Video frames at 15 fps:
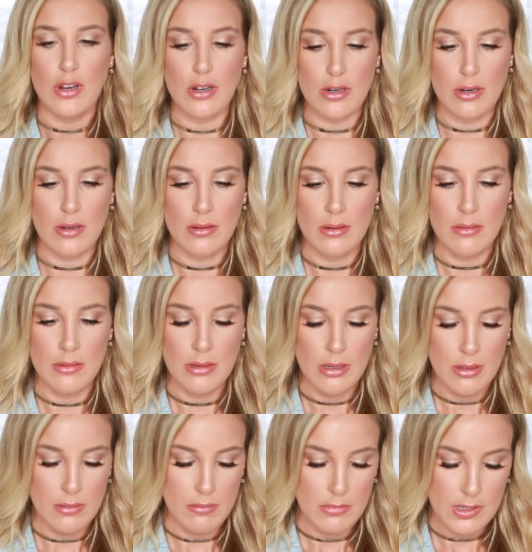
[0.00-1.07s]
dark
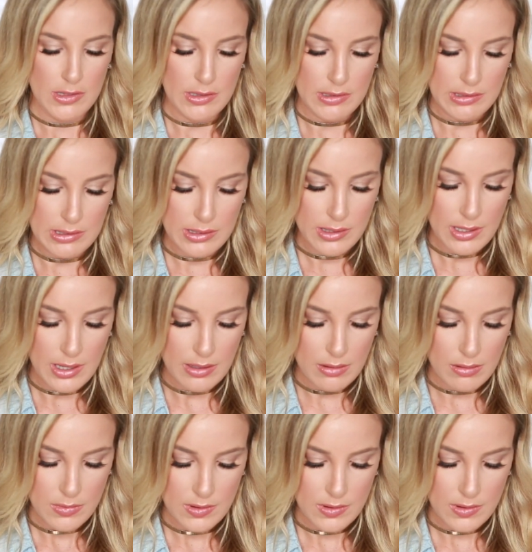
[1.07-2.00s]
stick.